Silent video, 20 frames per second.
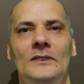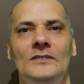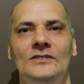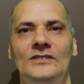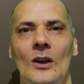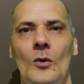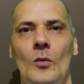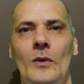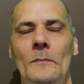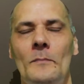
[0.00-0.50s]
And
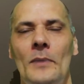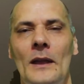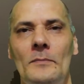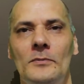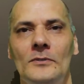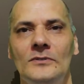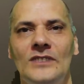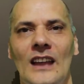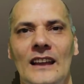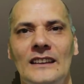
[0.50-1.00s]
so when
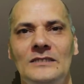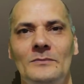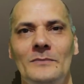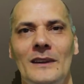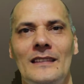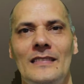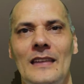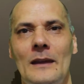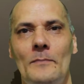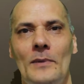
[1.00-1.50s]
people say to
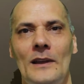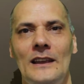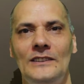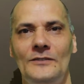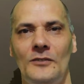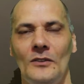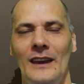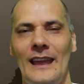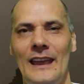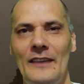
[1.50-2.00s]
me they're
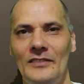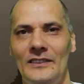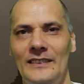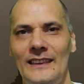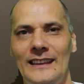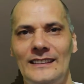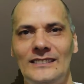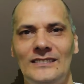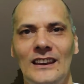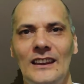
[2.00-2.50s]
peaceful, even
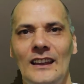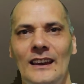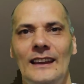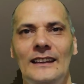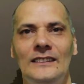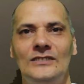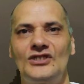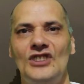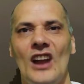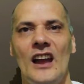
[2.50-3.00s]
this little
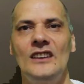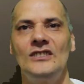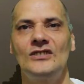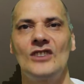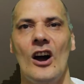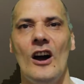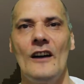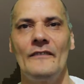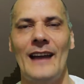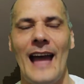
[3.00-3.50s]
exchange
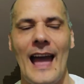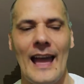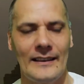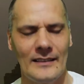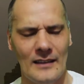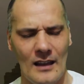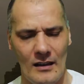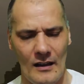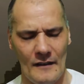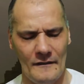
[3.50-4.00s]
that I've had,
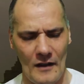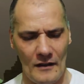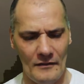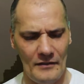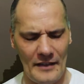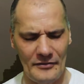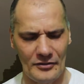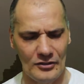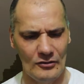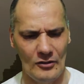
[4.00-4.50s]
and I've
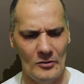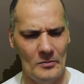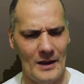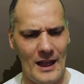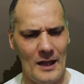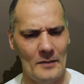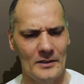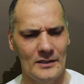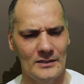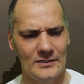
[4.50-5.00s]
left the group
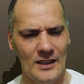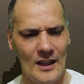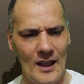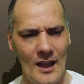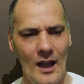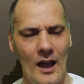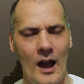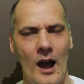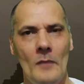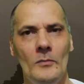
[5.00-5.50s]
now because
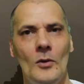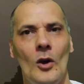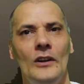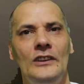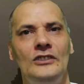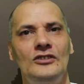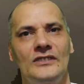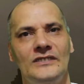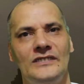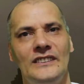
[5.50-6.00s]
I'm not
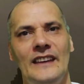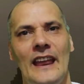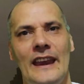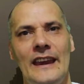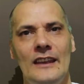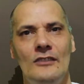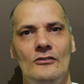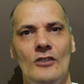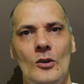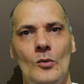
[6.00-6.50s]
interested in
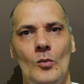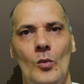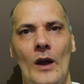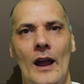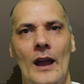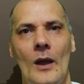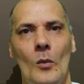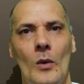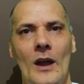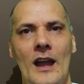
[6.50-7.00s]
any group
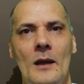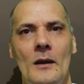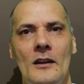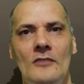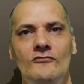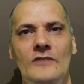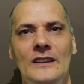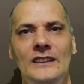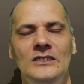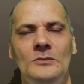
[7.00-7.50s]
where
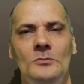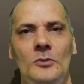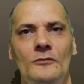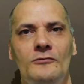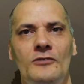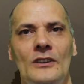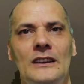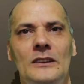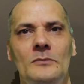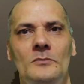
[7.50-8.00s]
reasonable
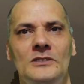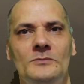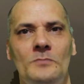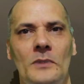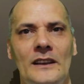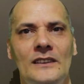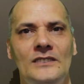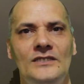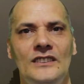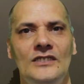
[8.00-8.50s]
freedom of
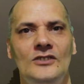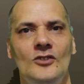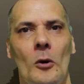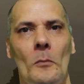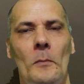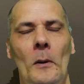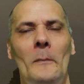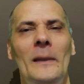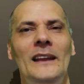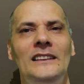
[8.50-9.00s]
speech is
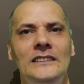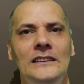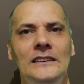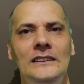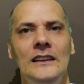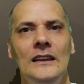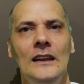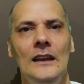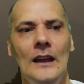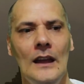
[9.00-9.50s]
not permitted.